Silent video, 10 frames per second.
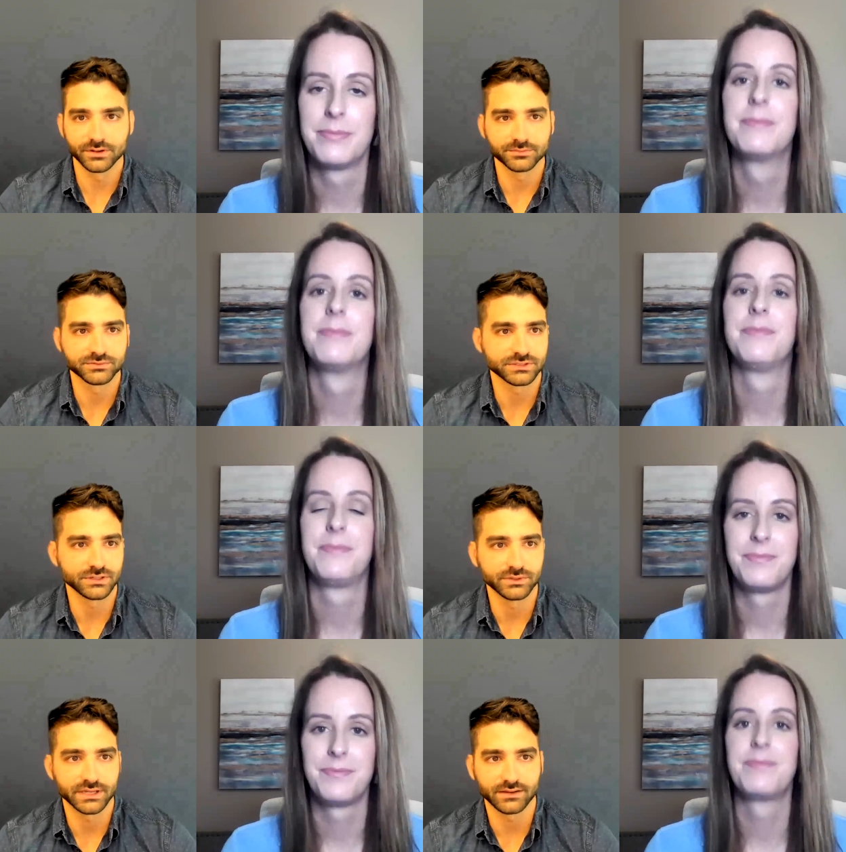Speaker 1: firms. You
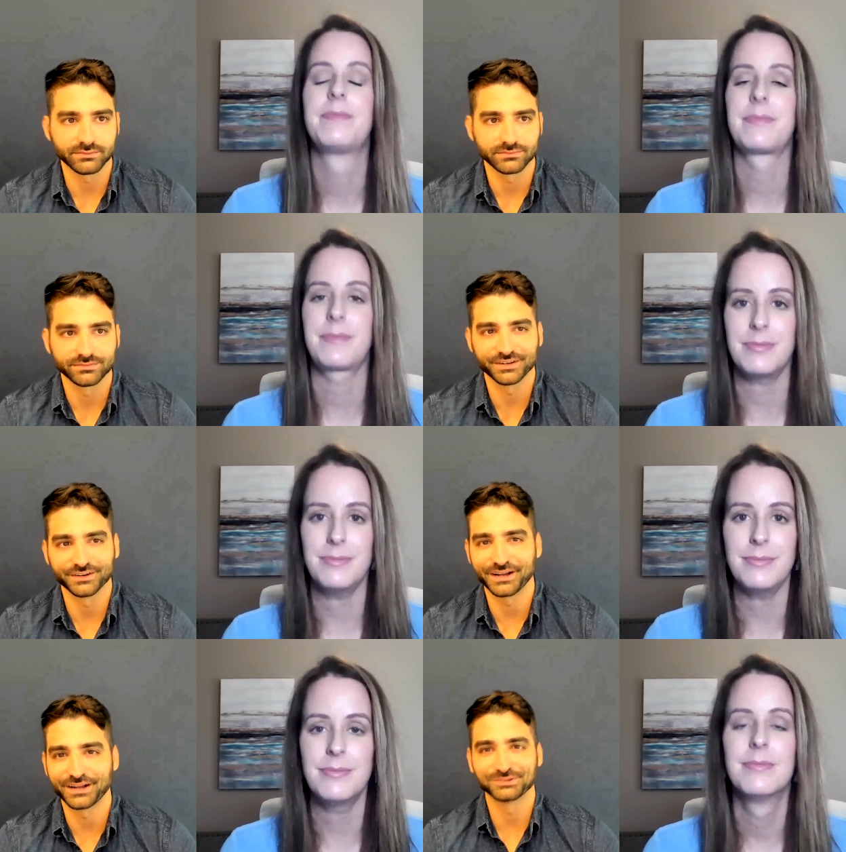know, we have
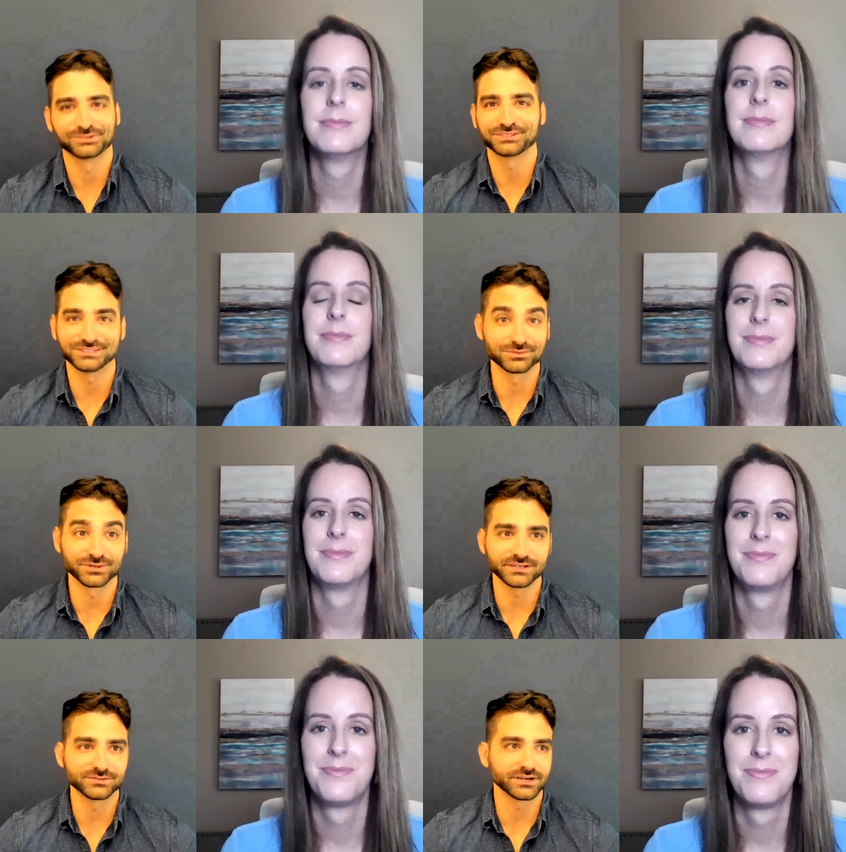you know outsourcing is
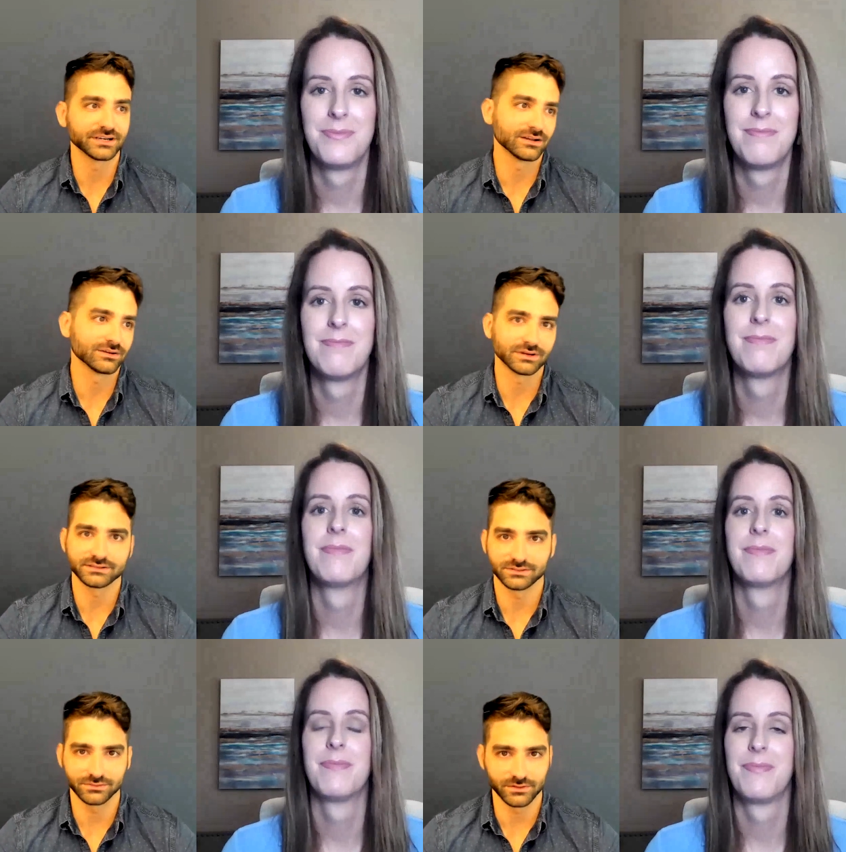a rage right now,
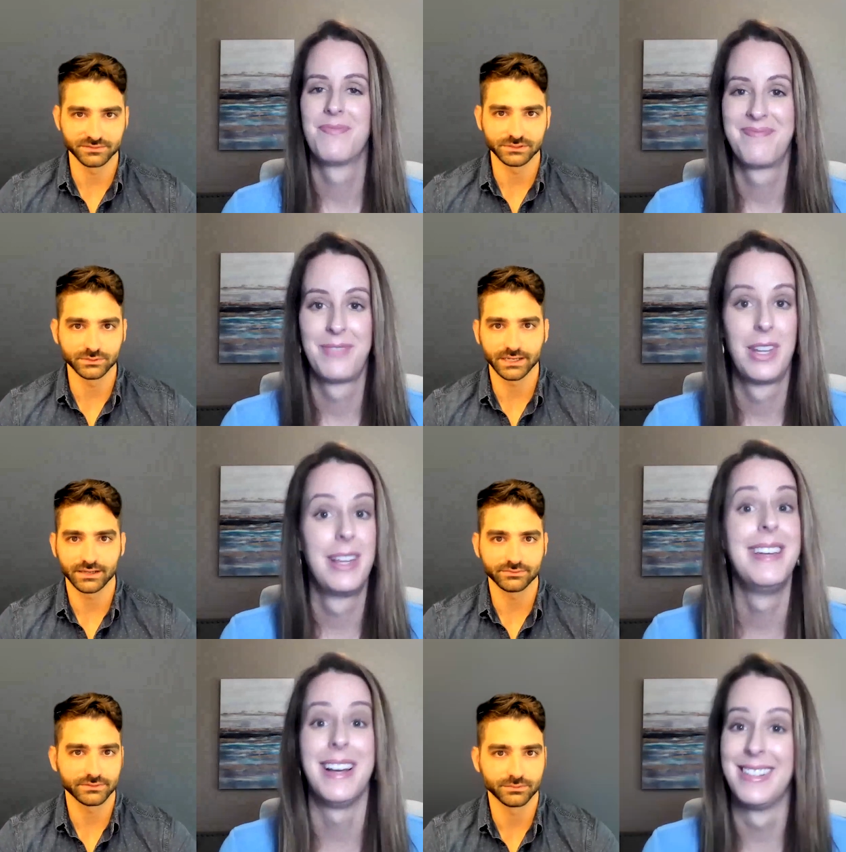right? So obviously we
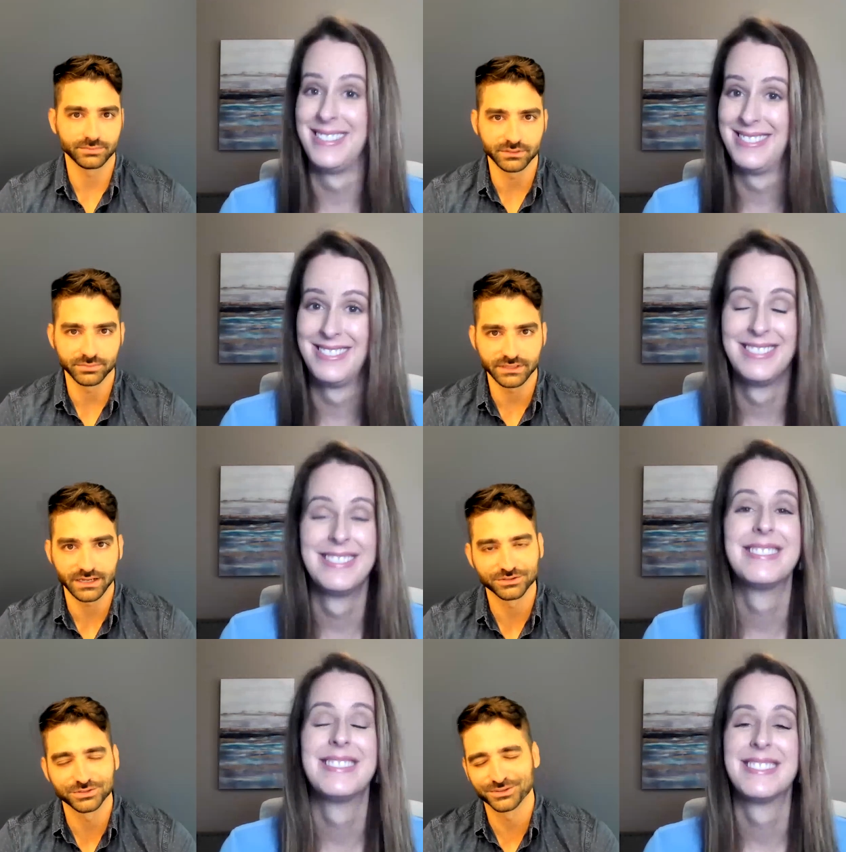have yeah. you know, B2B
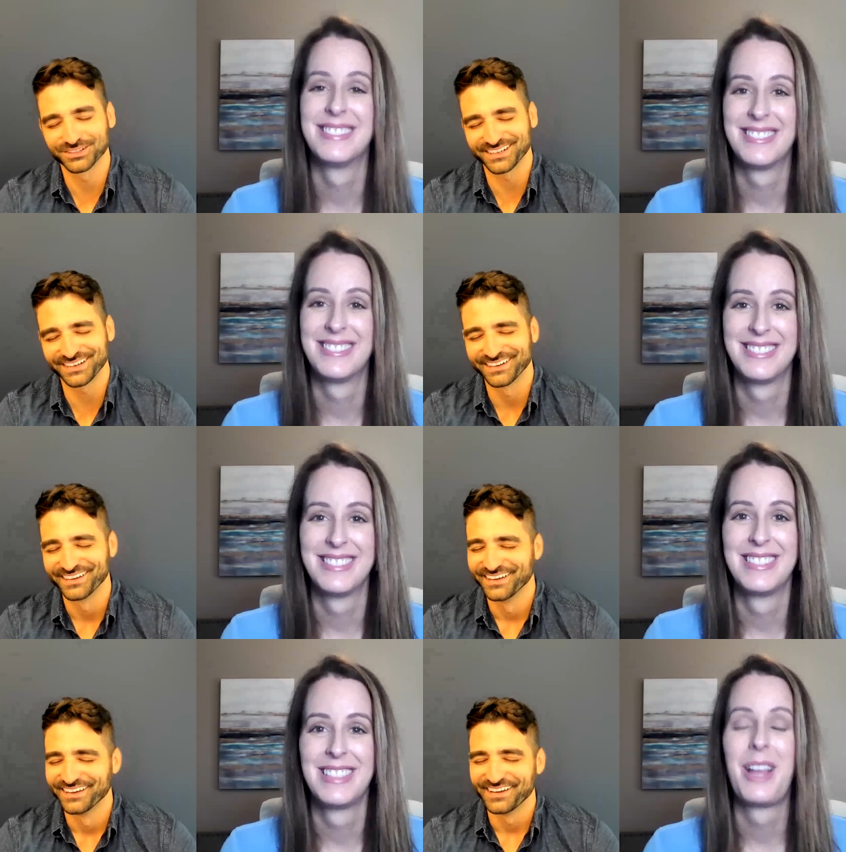outsourcing.
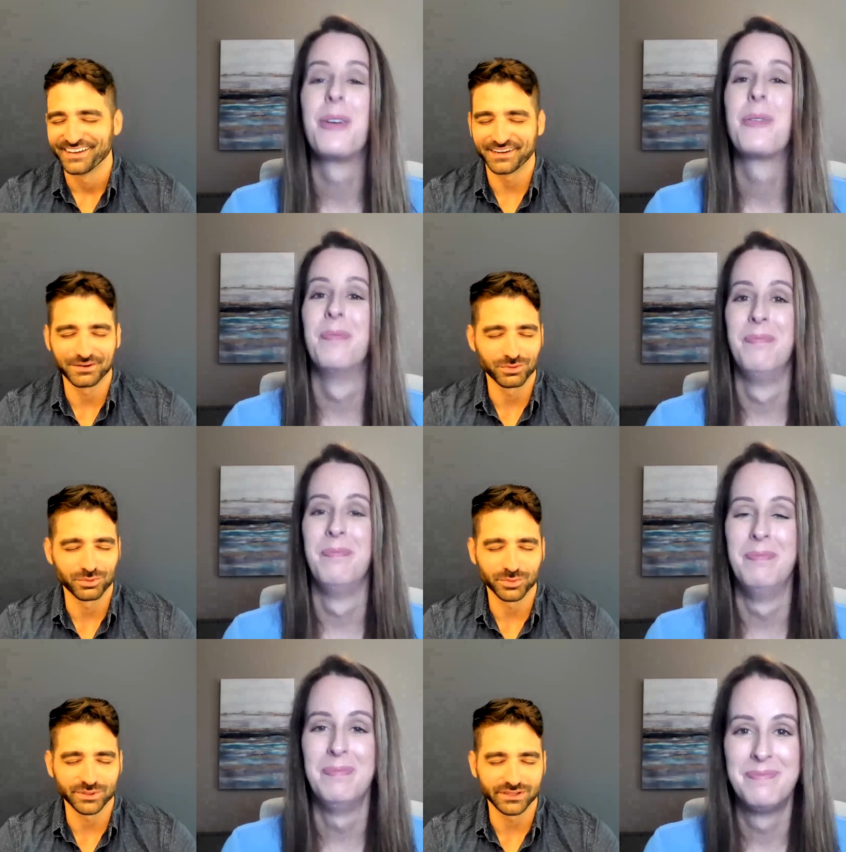Uh,
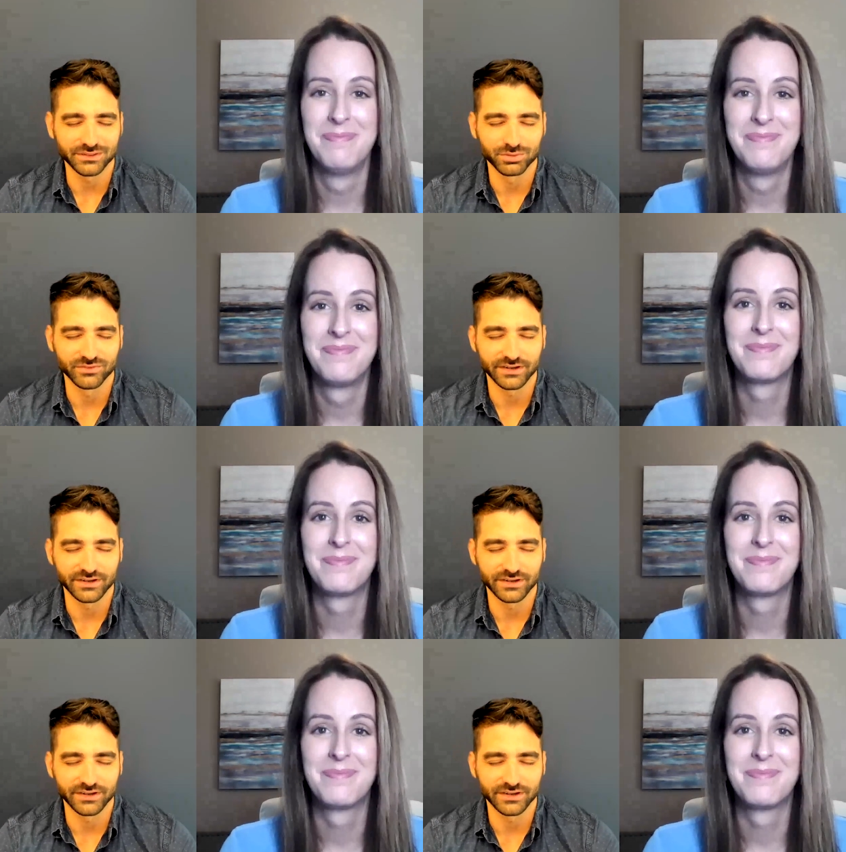mm-hmm. where we